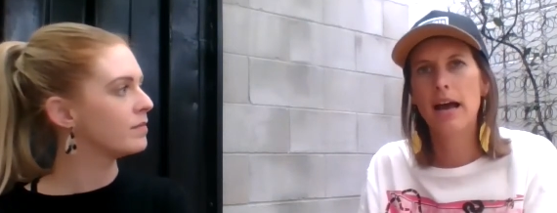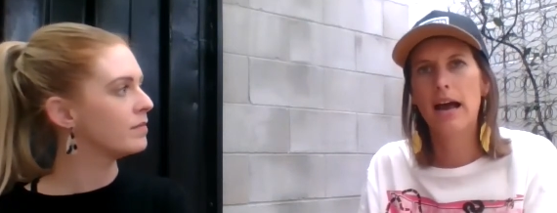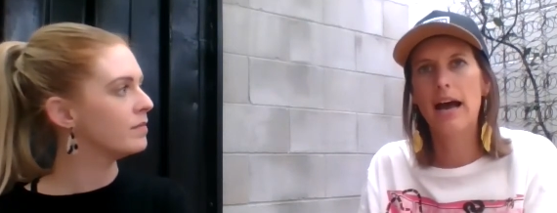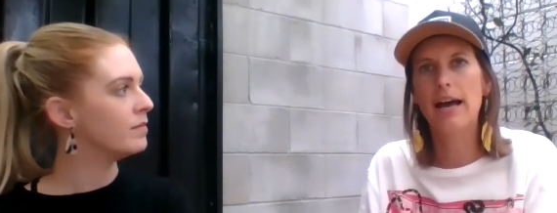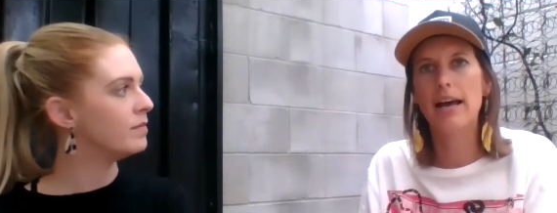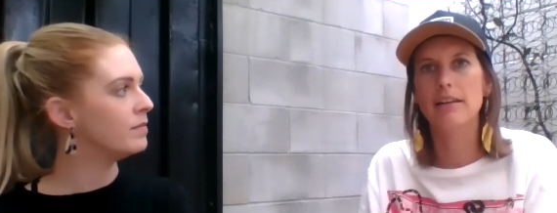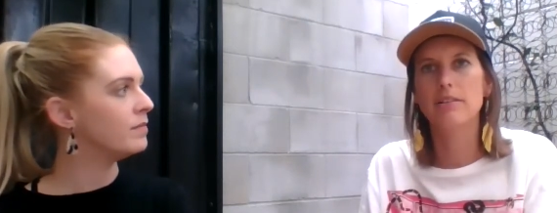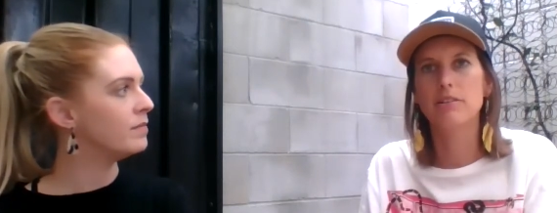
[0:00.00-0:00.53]

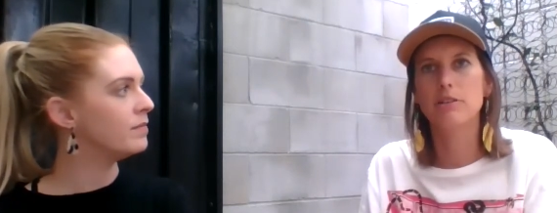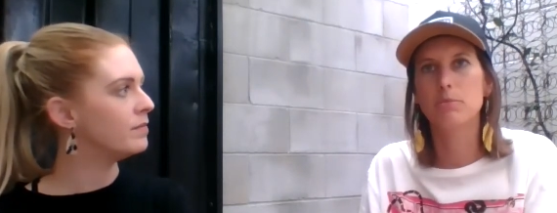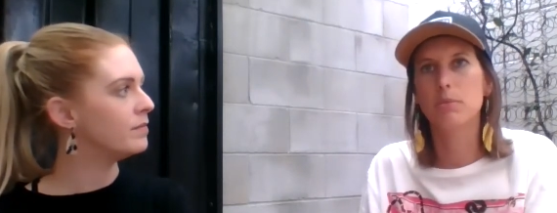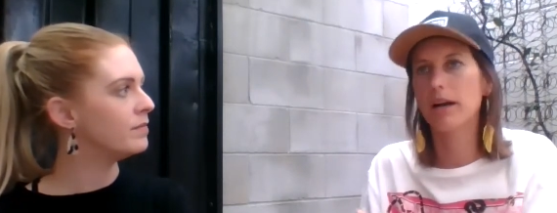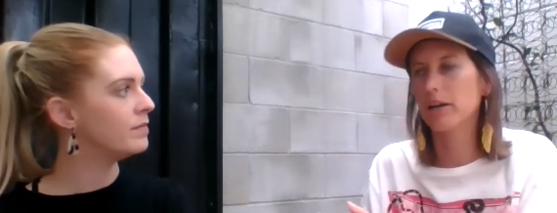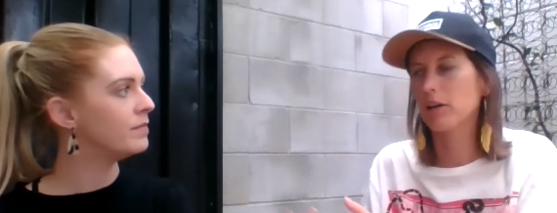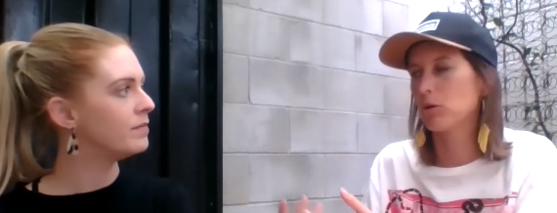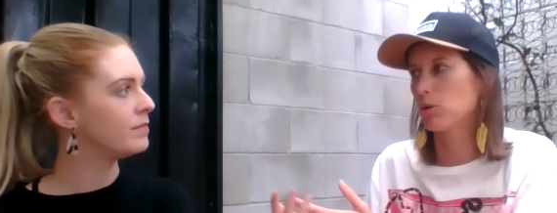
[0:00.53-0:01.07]
Speaker 1: and you
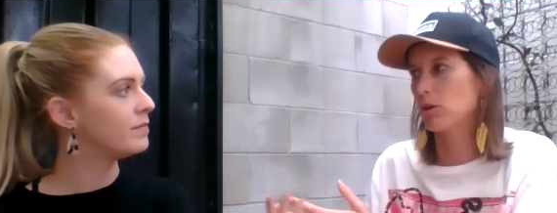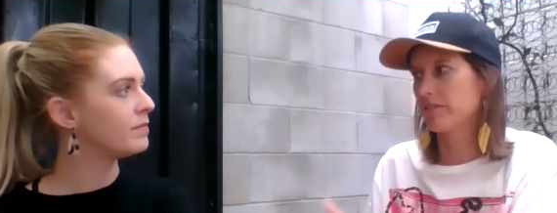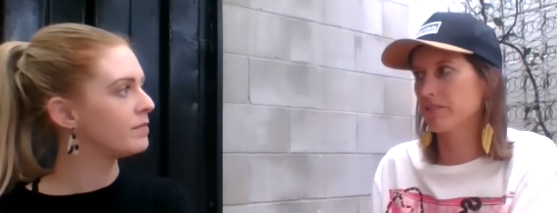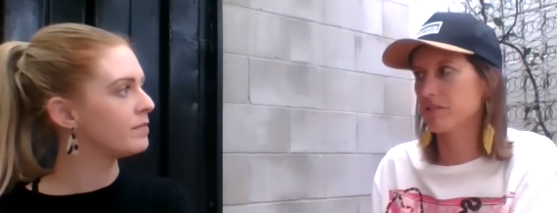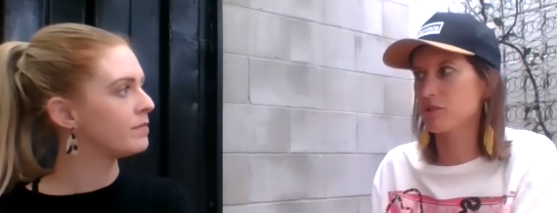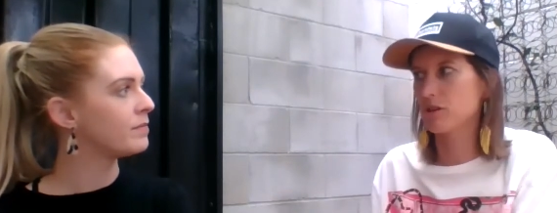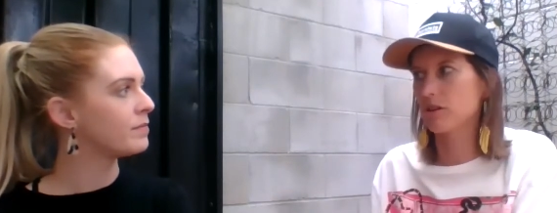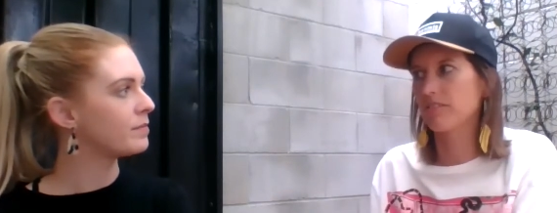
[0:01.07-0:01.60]
might go off
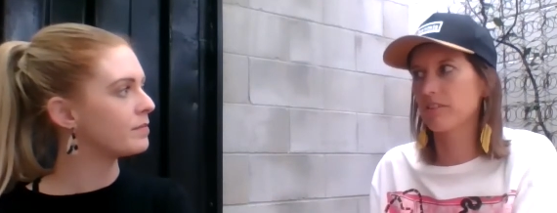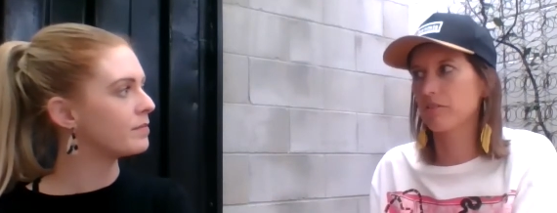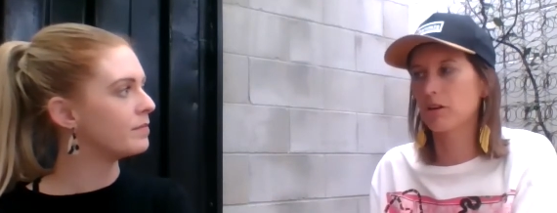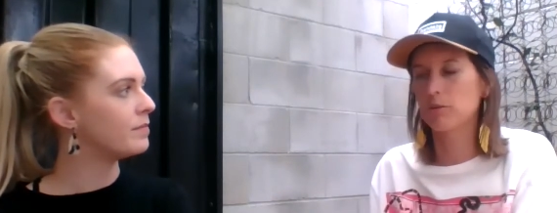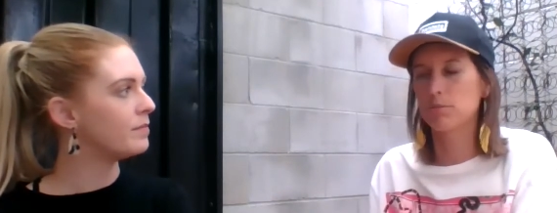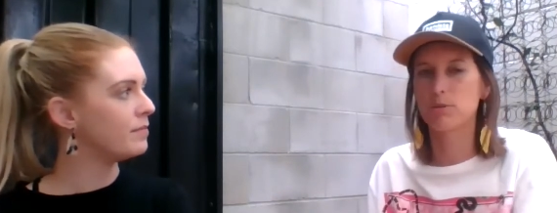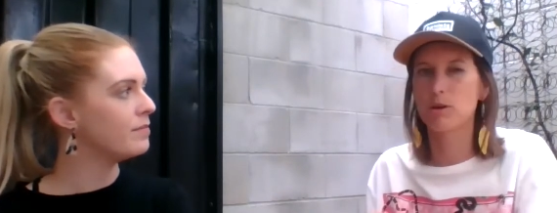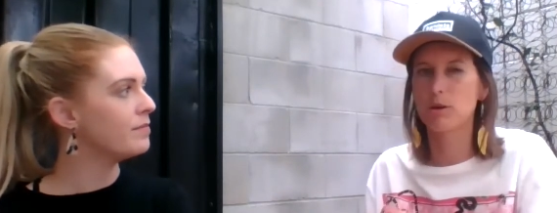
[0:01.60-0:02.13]
and solve the
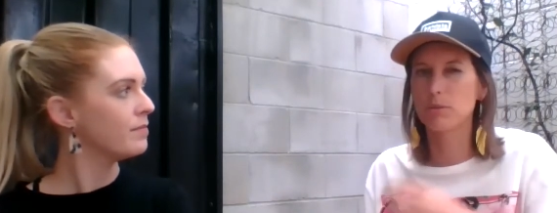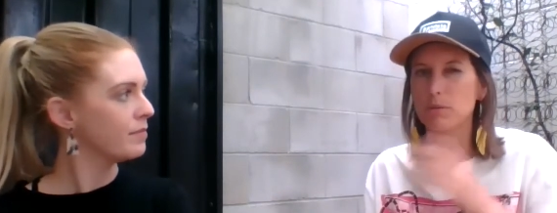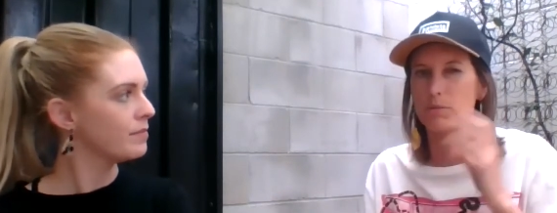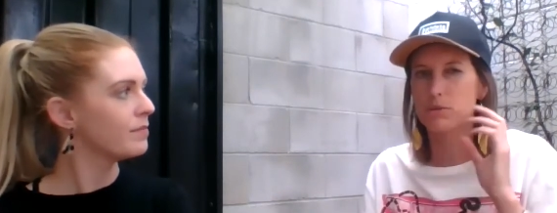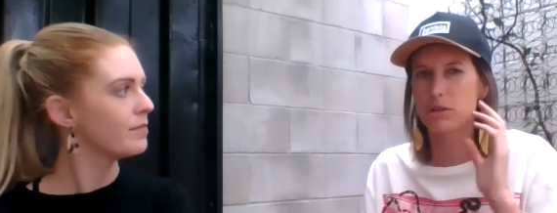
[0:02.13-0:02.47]
wrong problem.